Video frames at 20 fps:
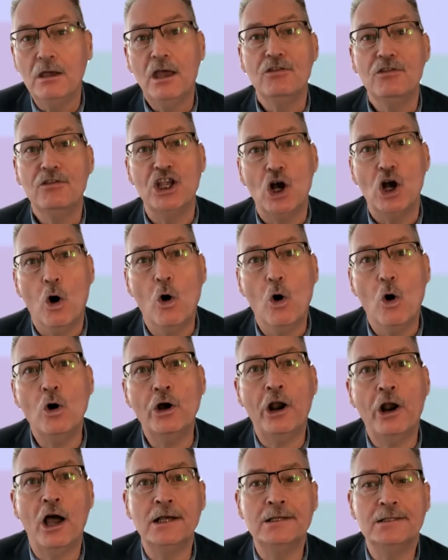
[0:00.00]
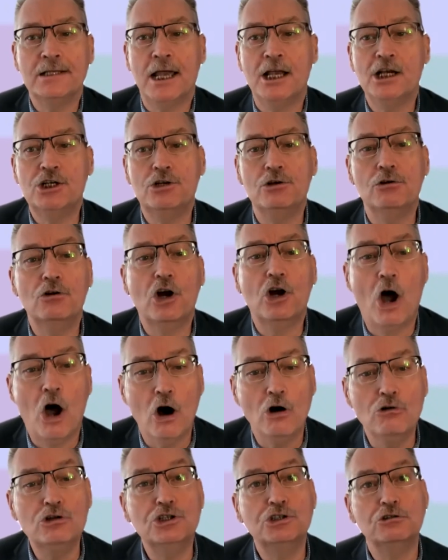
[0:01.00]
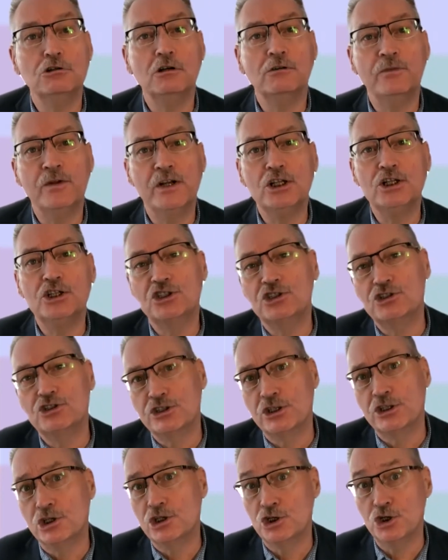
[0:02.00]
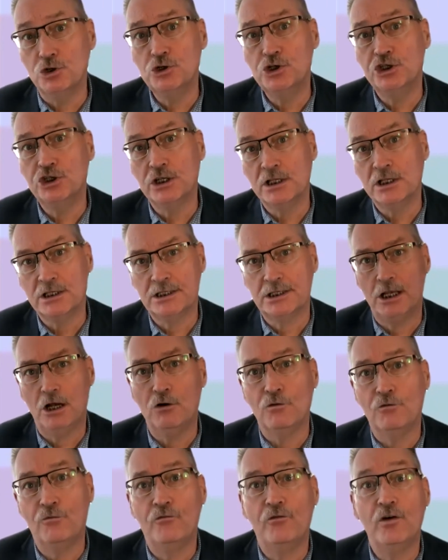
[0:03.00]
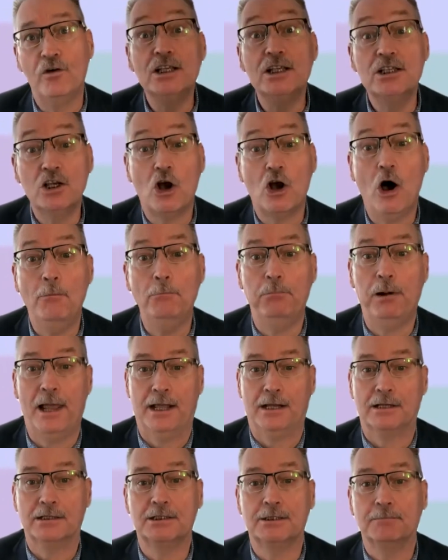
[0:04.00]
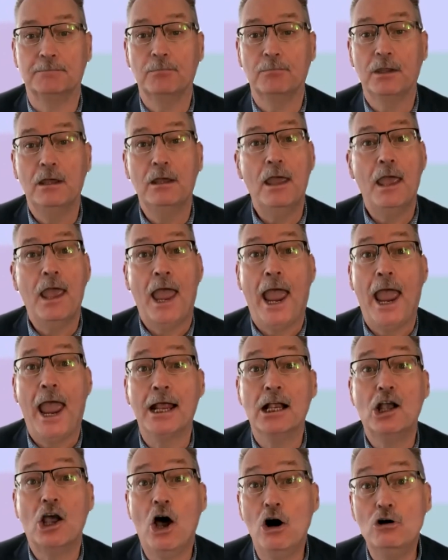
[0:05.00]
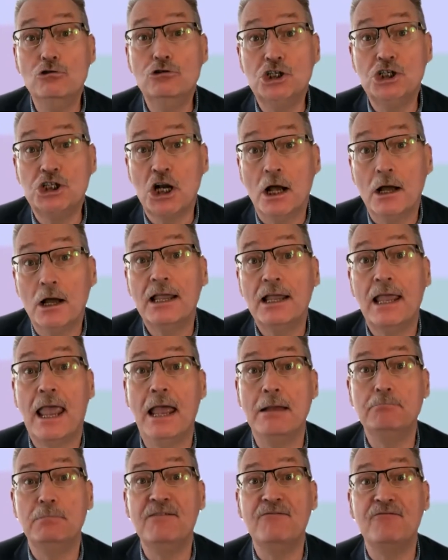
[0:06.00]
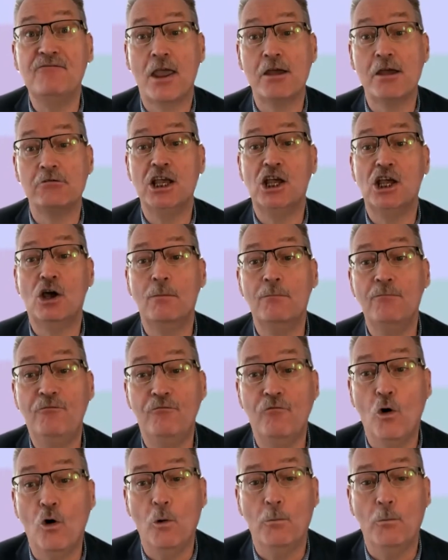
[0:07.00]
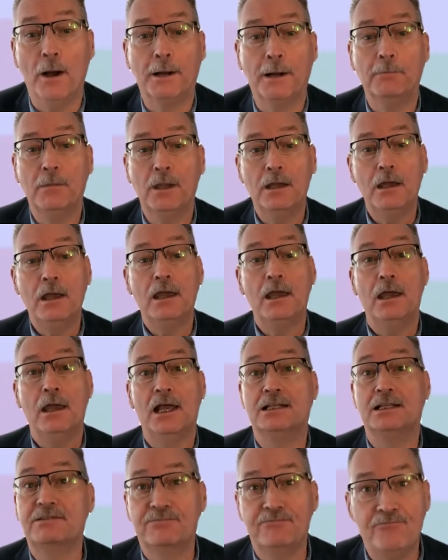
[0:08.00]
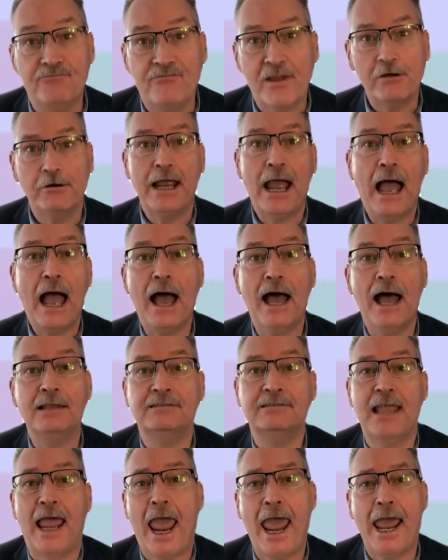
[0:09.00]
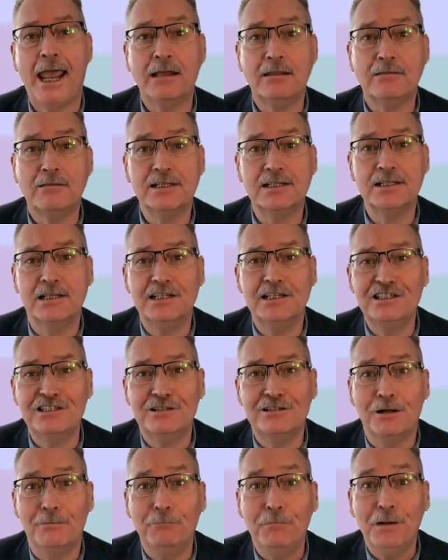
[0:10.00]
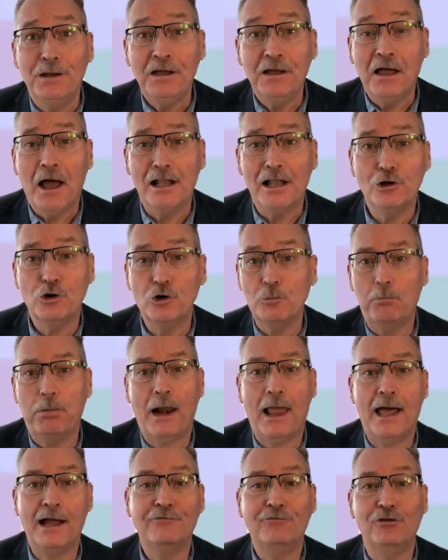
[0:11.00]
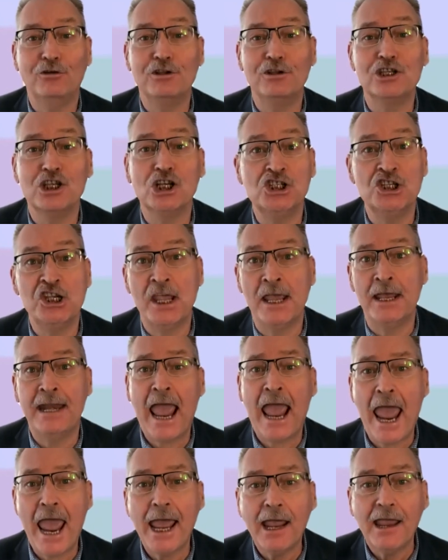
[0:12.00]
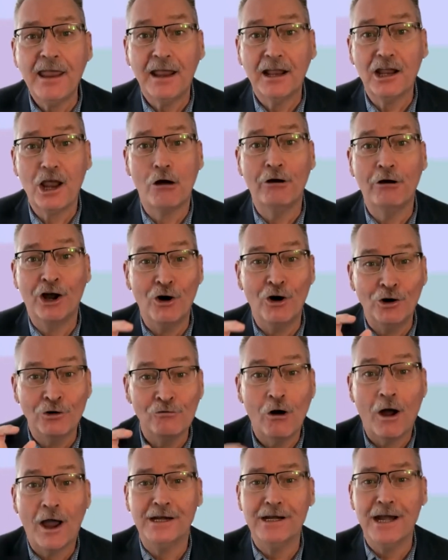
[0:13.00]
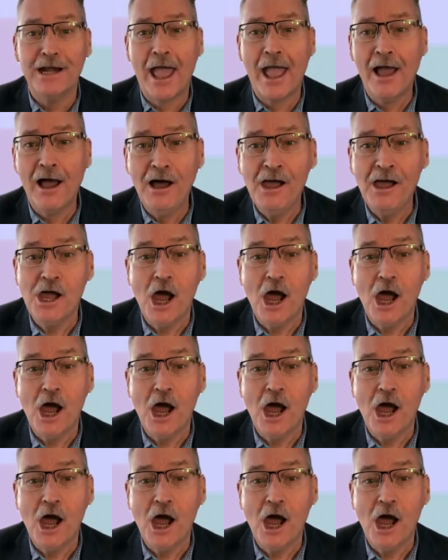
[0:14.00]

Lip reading: The organizational culture of an institution itself is complex, and culture can be very conforming. It's very hard to hack the system. a little plug for the DigiEd hack going on right now.